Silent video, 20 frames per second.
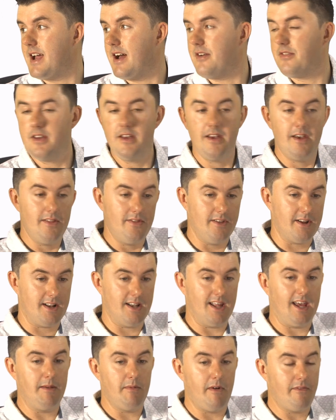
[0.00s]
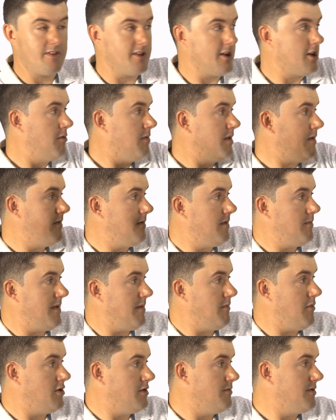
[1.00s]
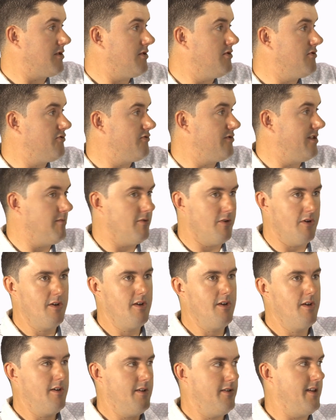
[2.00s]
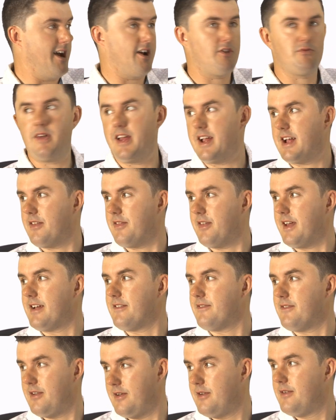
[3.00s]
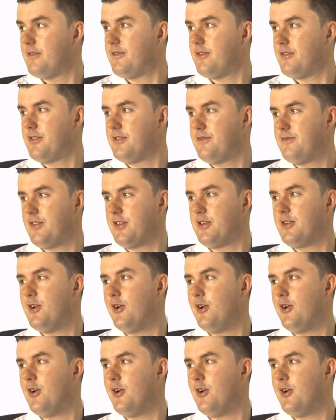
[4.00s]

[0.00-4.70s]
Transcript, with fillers: south. The Glebe obviously coming a bit more of the country, but next week, I think, for, for, for the